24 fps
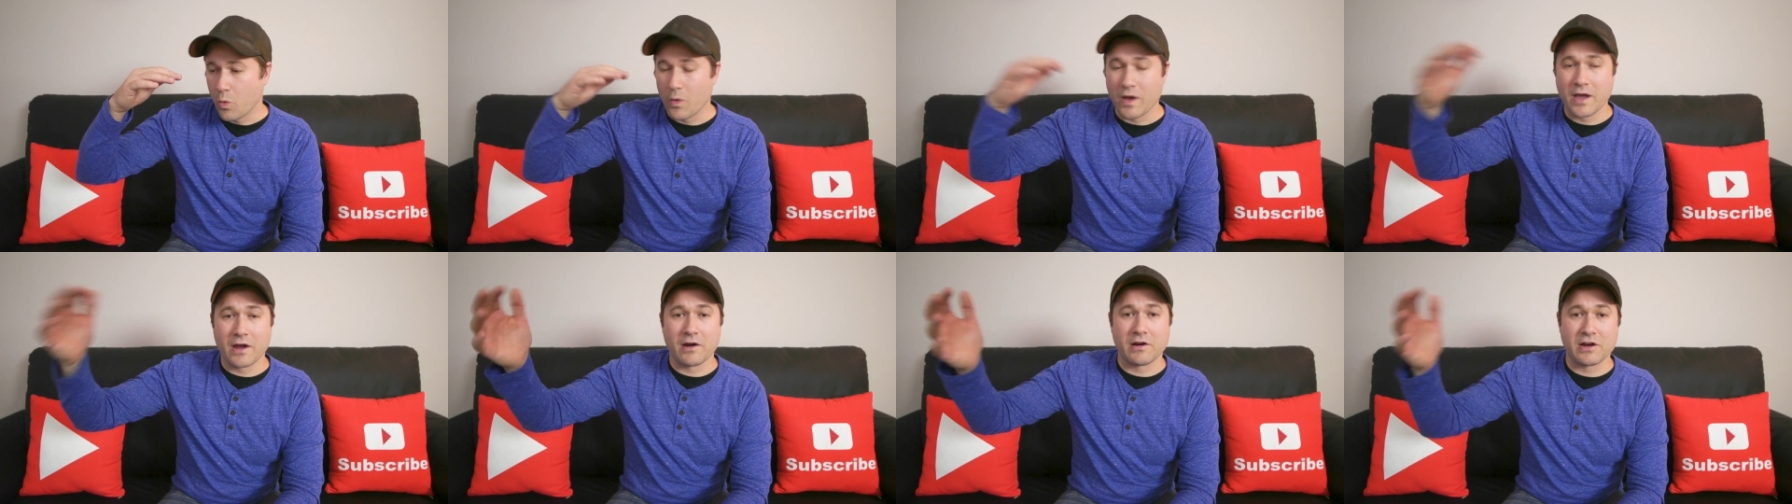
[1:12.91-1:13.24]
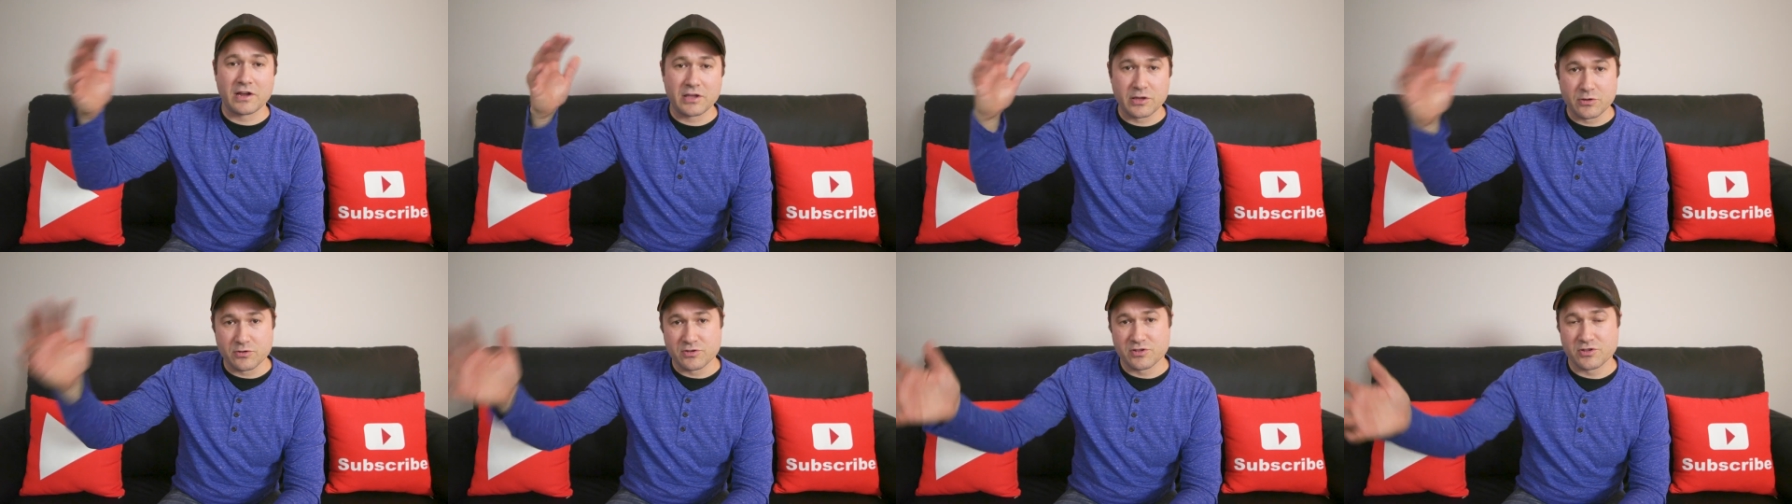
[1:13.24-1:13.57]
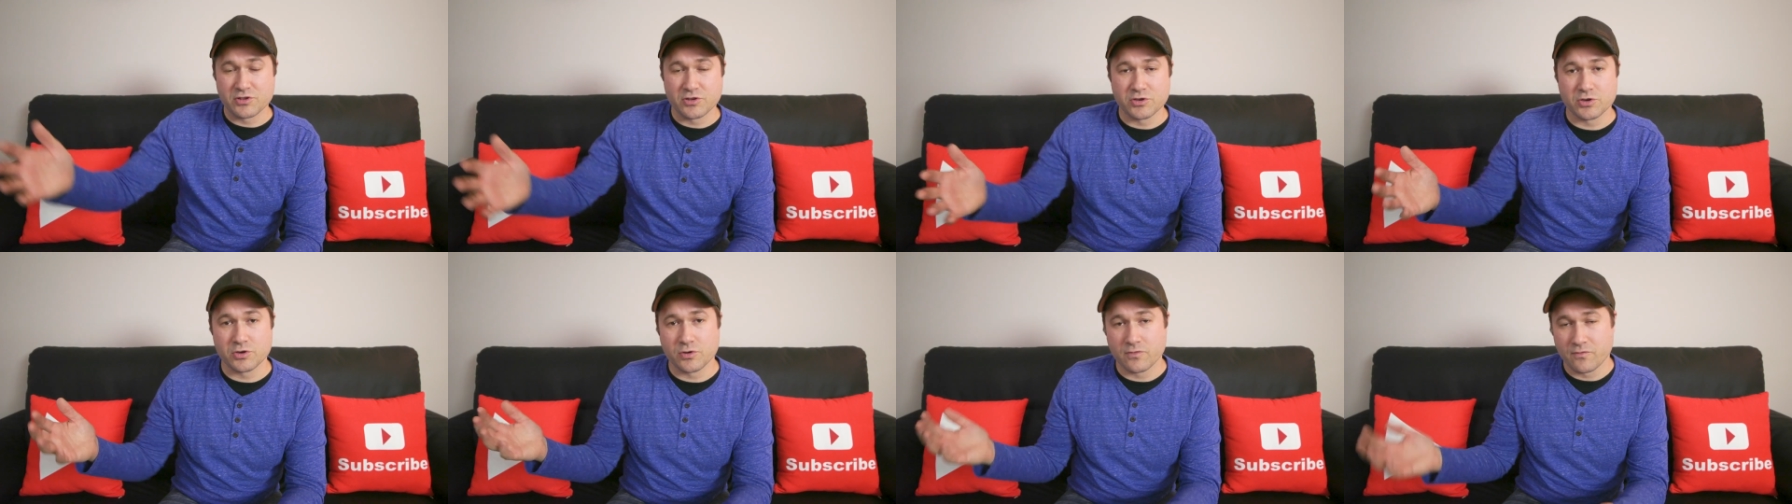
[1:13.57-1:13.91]
where it used
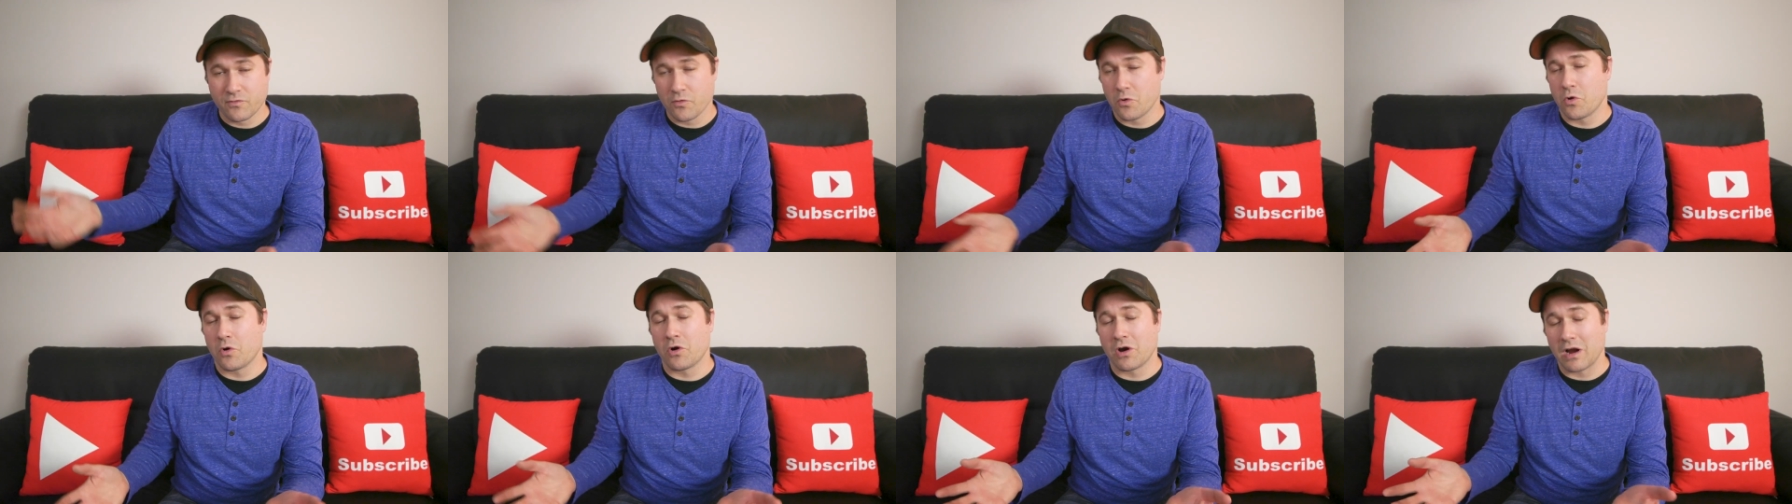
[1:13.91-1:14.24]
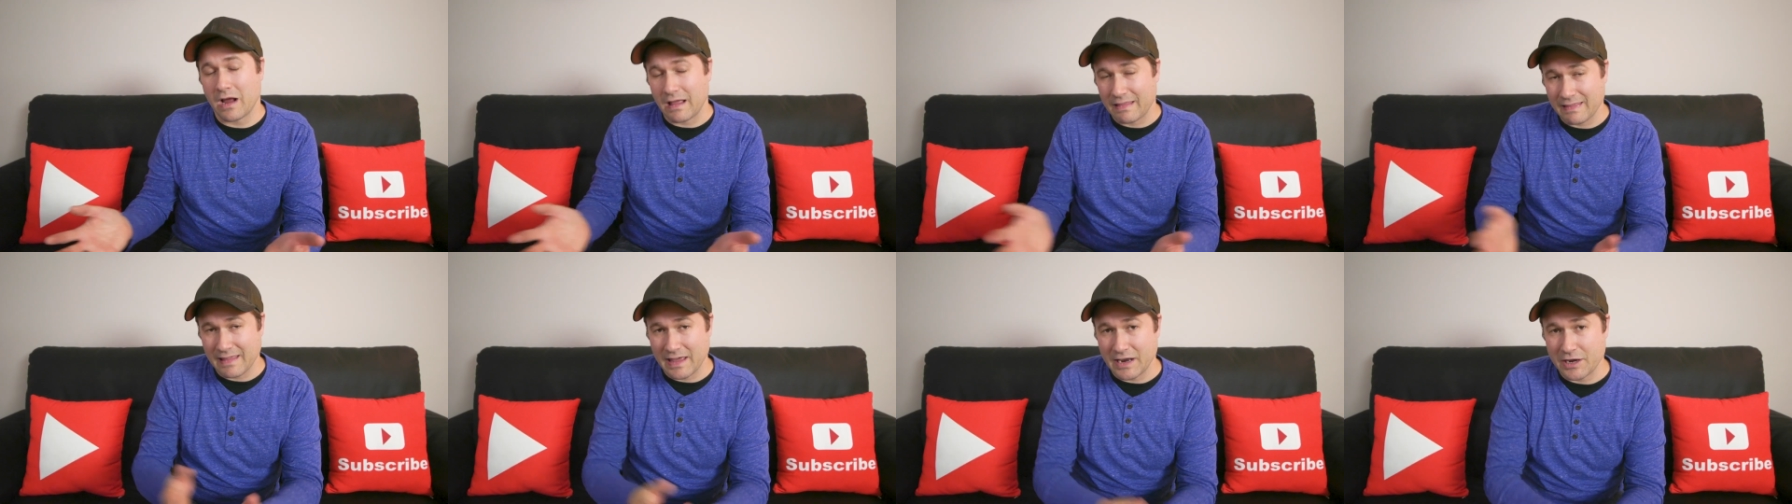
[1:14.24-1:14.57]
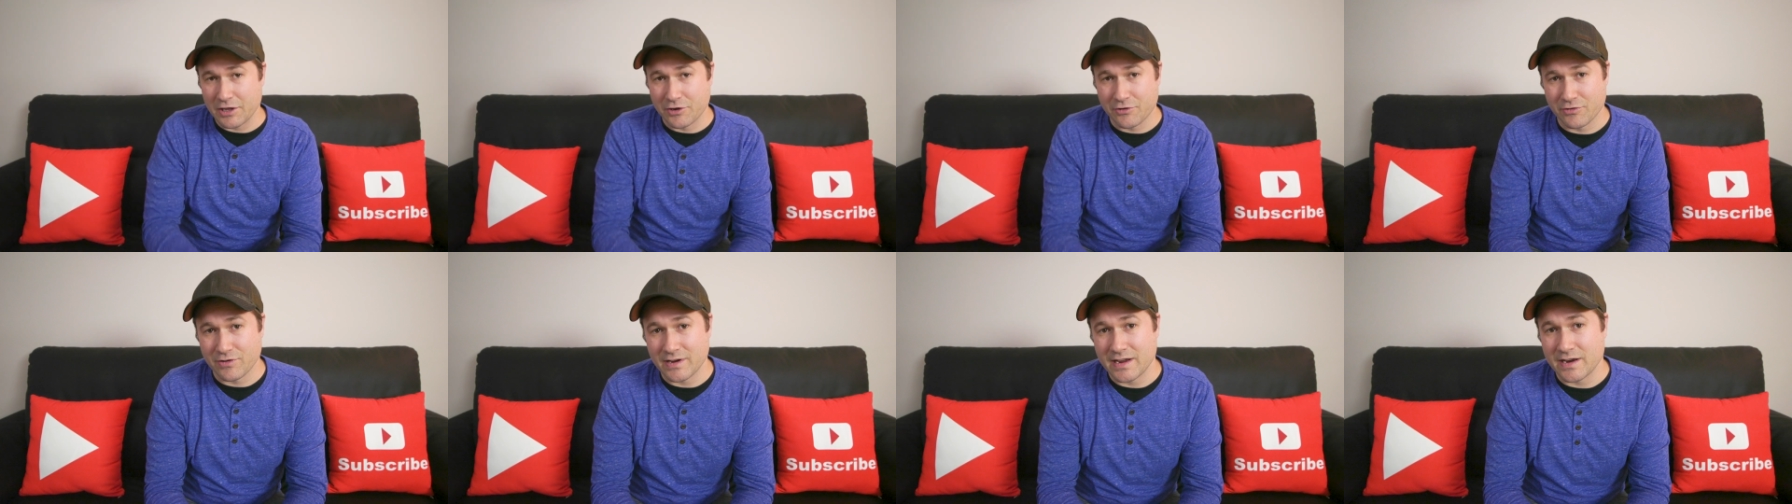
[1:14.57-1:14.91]
to for a lot
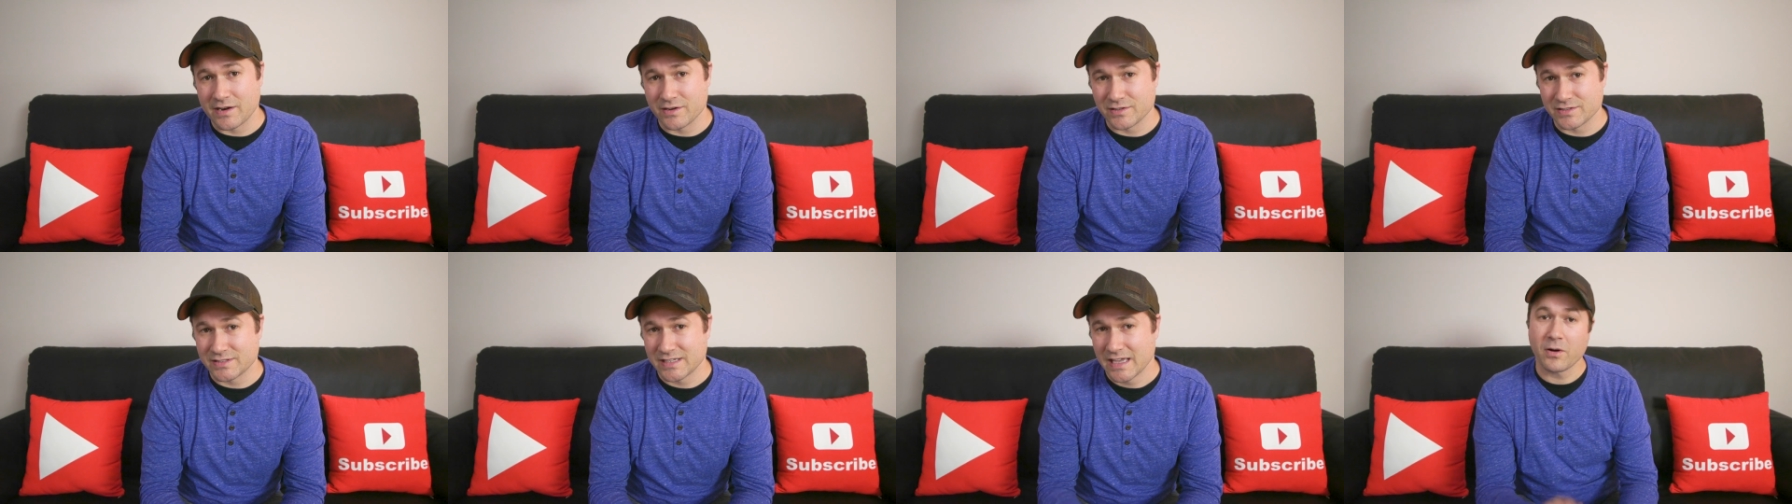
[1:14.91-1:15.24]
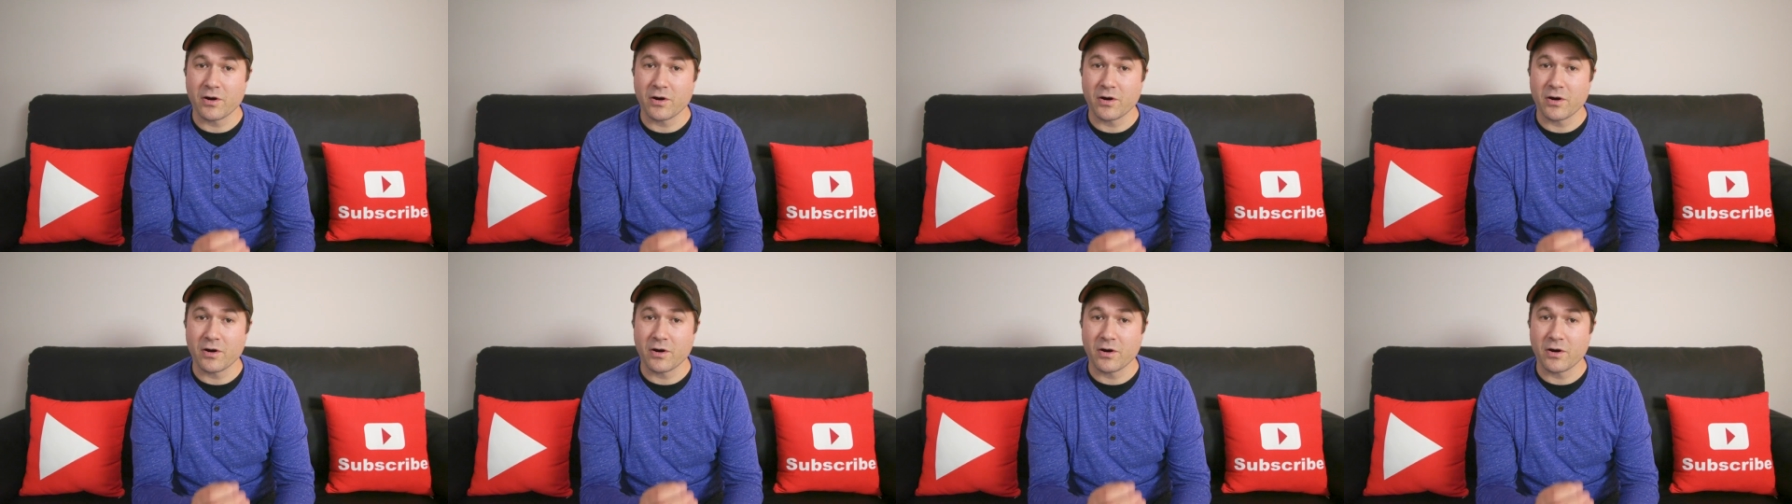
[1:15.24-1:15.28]
of creators.